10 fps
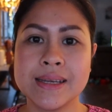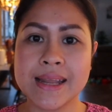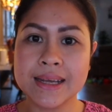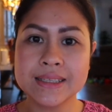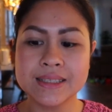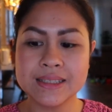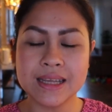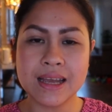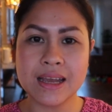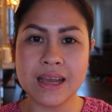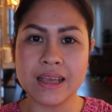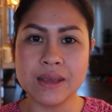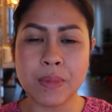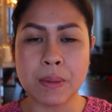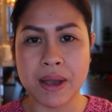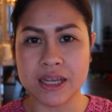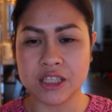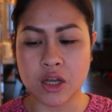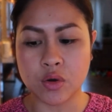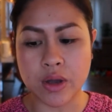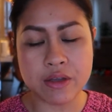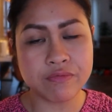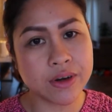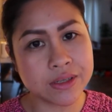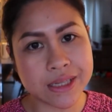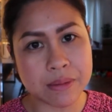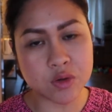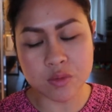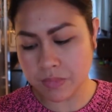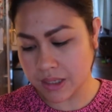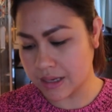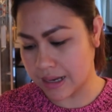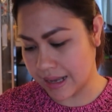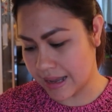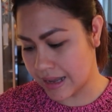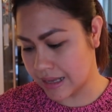Next na ipapakita ko ay first time kong binili